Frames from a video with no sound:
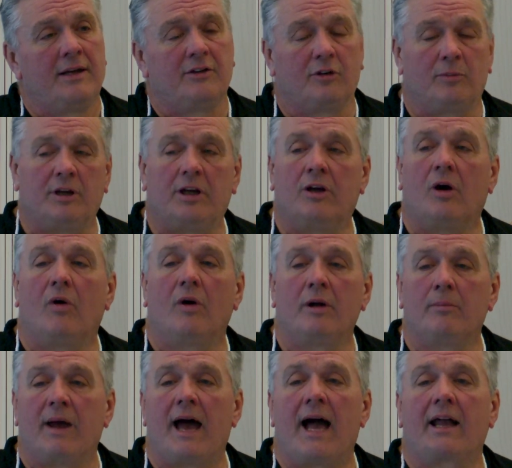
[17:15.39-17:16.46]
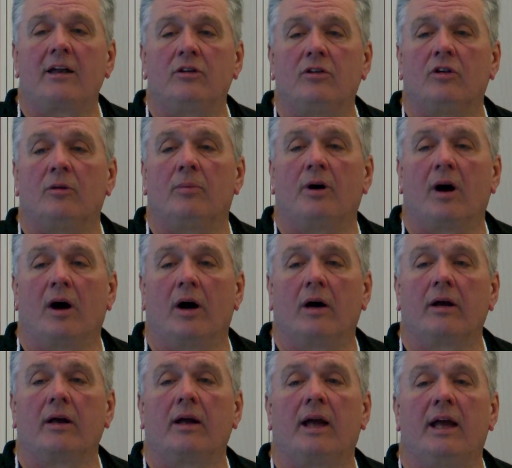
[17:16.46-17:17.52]
to be going back into the
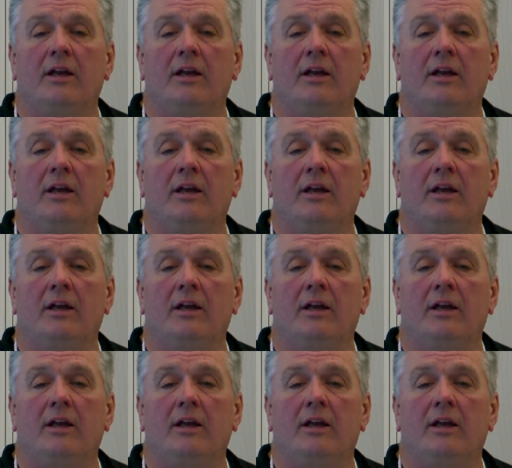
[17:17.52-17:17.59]
park